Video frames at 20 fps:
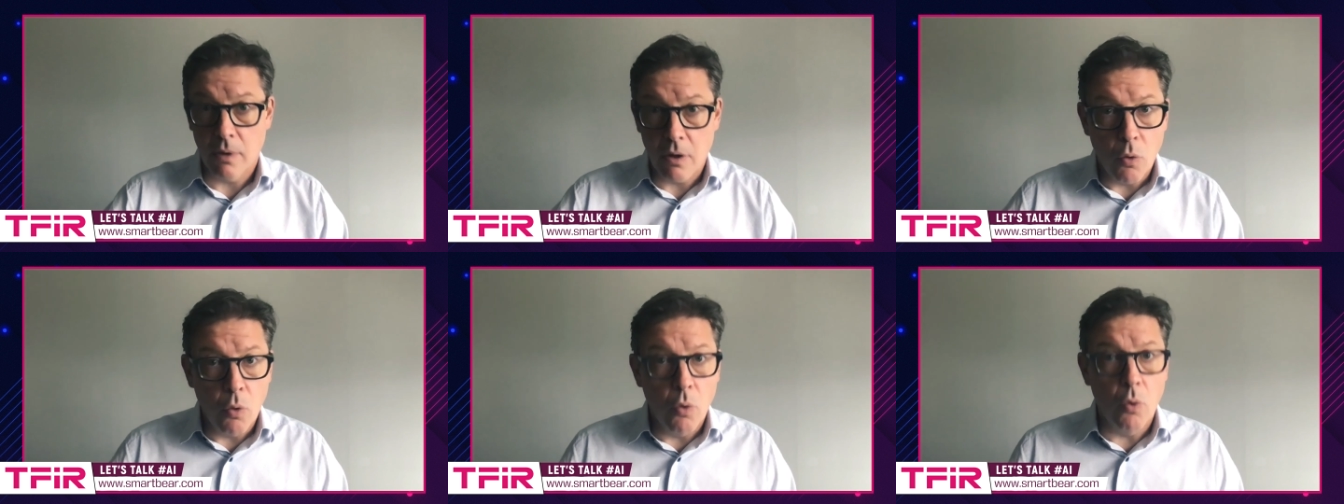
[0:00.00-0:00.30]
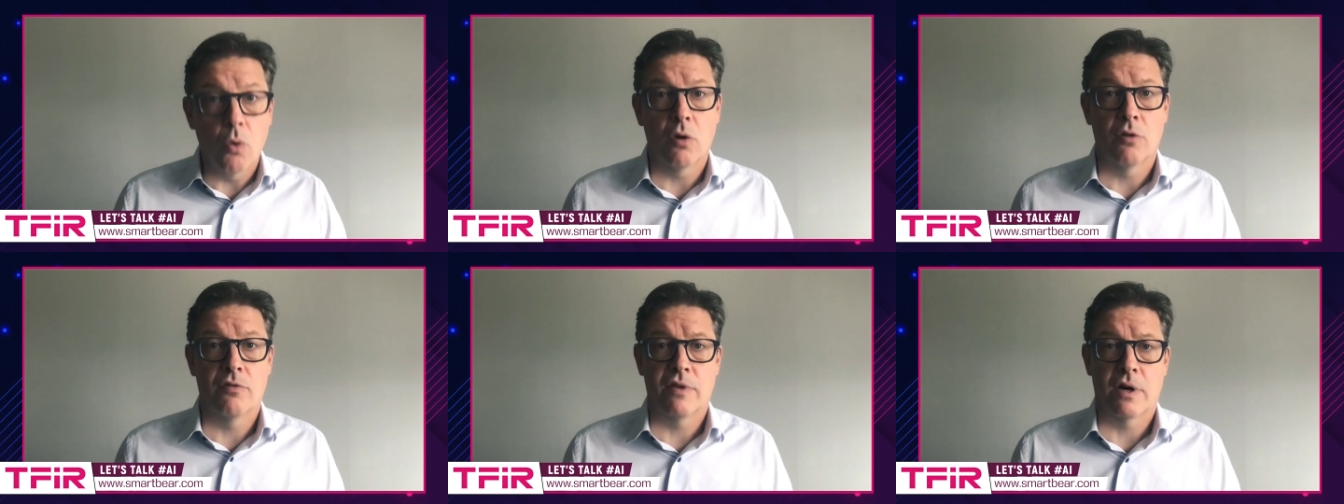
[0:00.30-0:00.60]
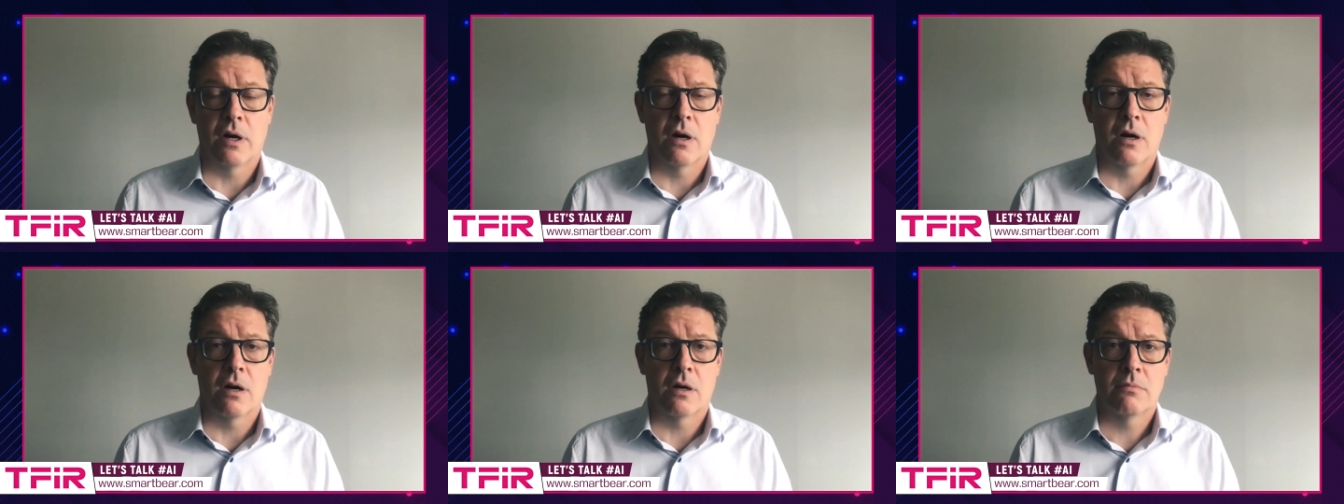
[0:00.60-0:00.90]
all of
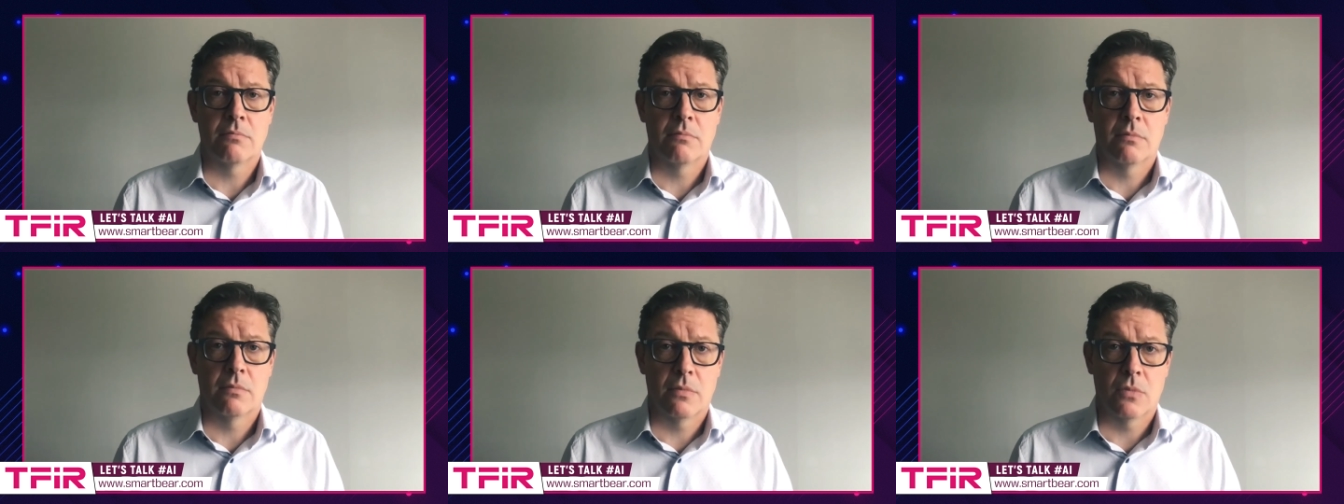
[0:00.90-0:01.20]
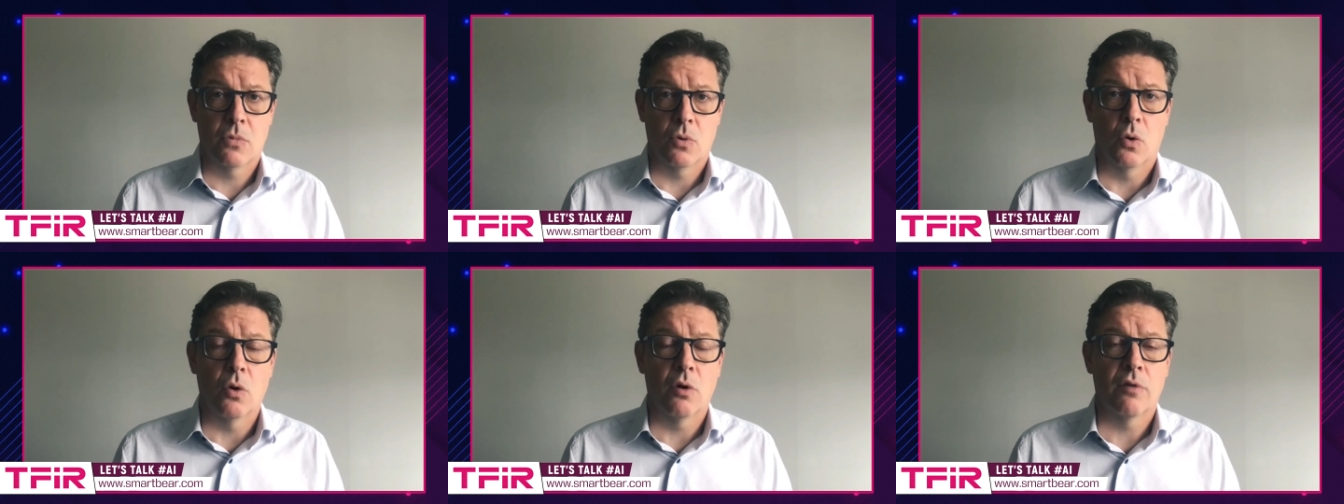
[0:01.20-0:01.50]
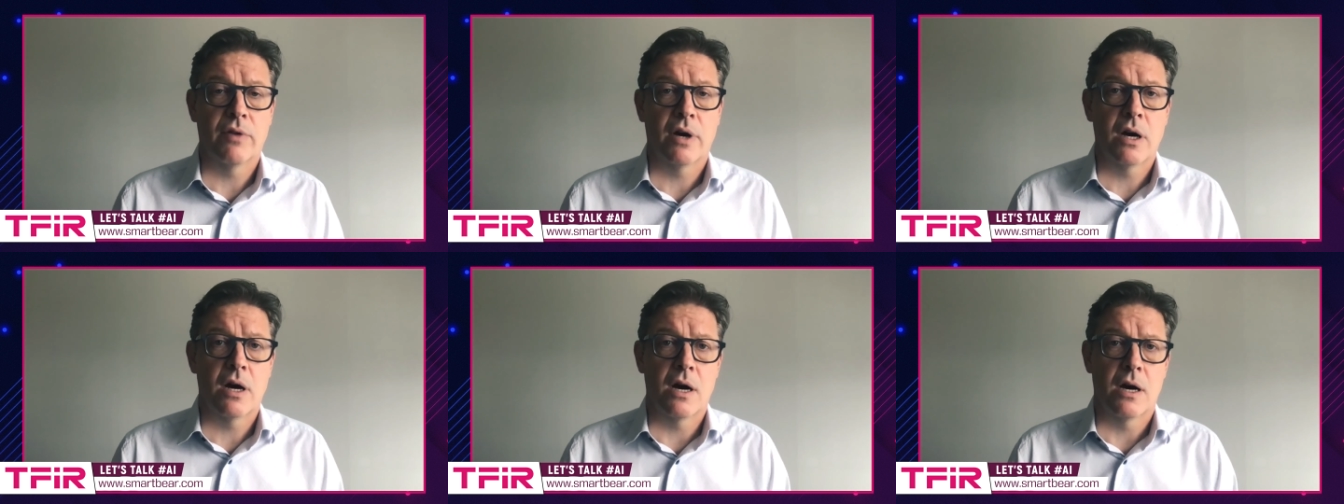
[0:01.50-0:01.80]
our all
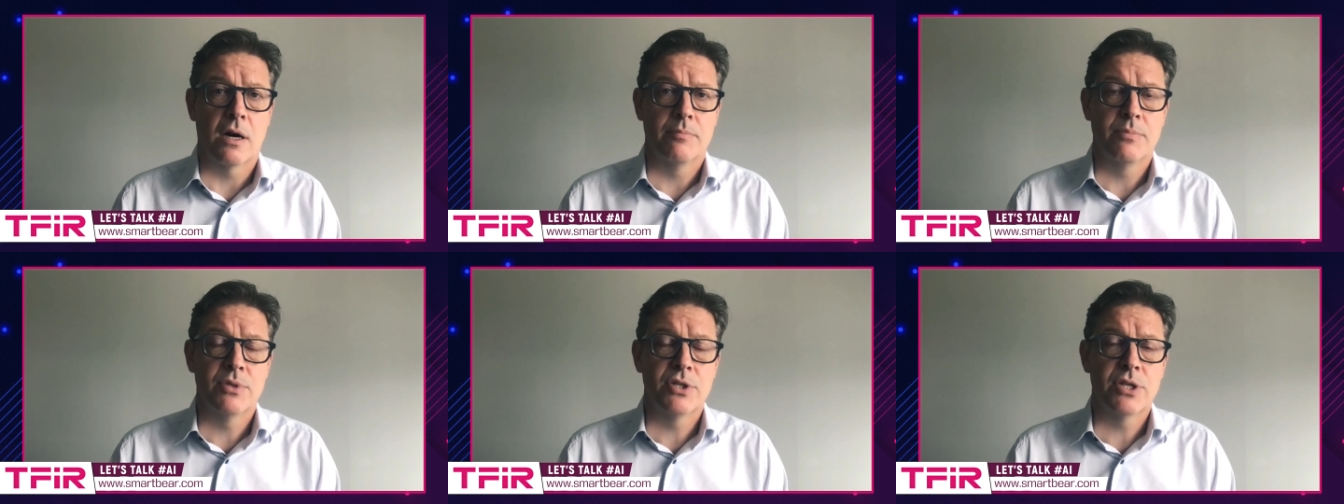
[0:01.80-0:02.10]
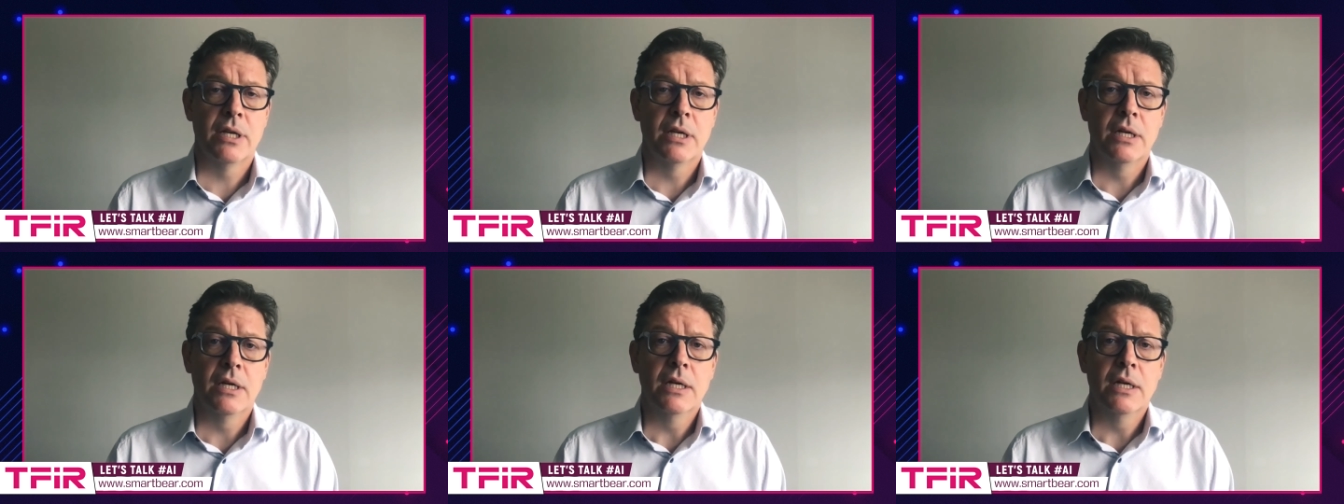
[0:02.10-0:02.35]
of our hubs.